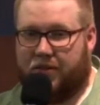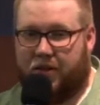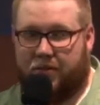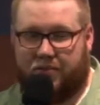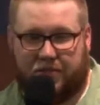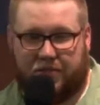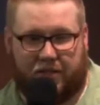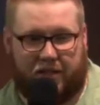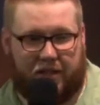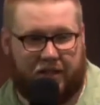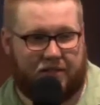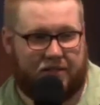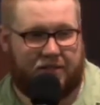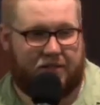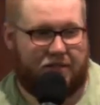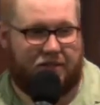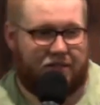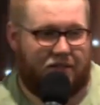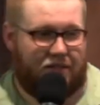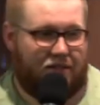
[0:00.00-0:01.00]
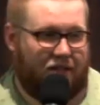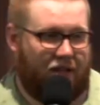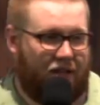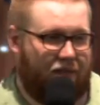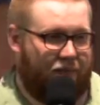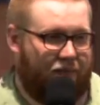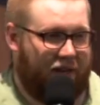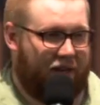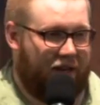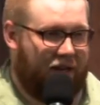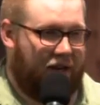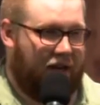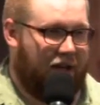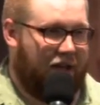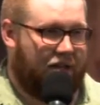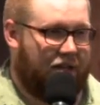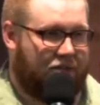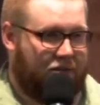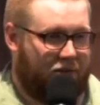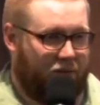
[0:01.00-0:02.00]
Comes against us to see if it can
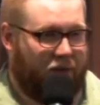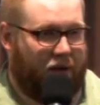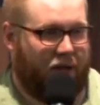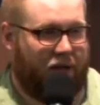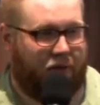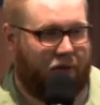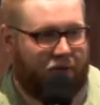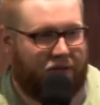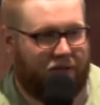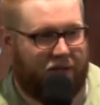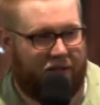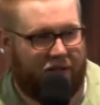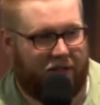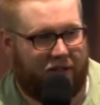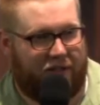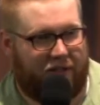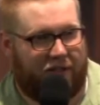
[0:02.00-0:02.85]
knock us around.